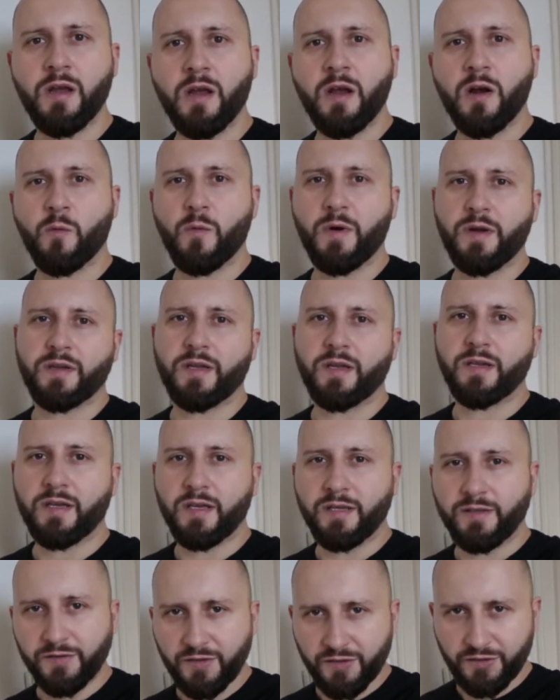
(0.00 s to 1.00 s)
where you can
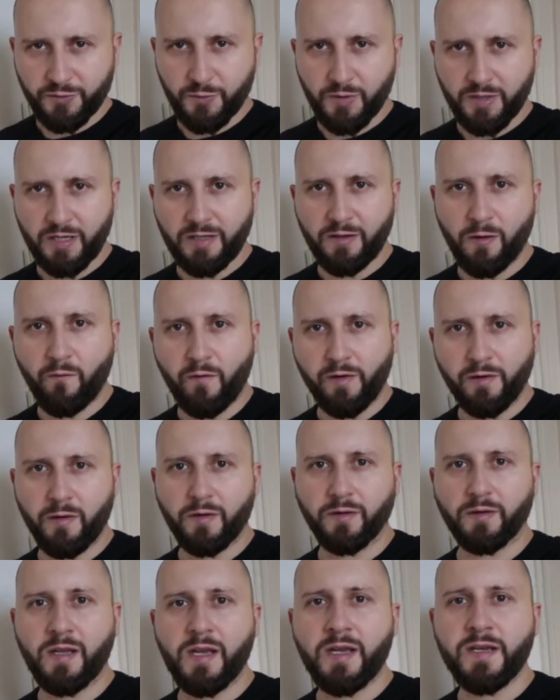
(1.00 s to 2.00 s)
get district and
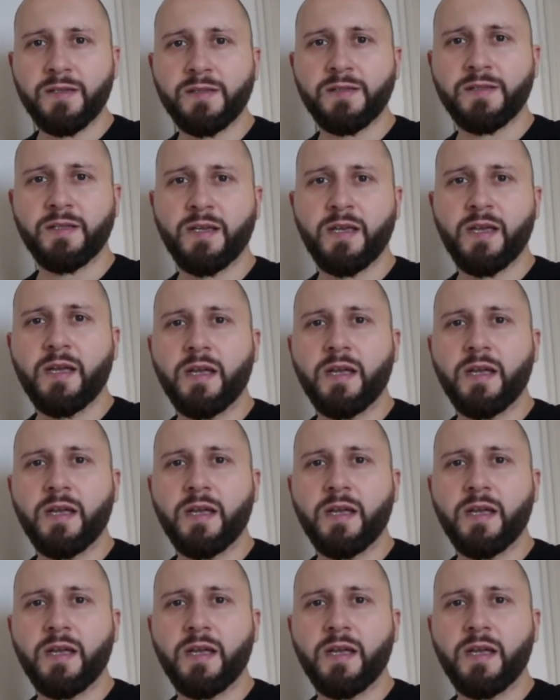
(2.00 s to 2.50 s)
overground lines.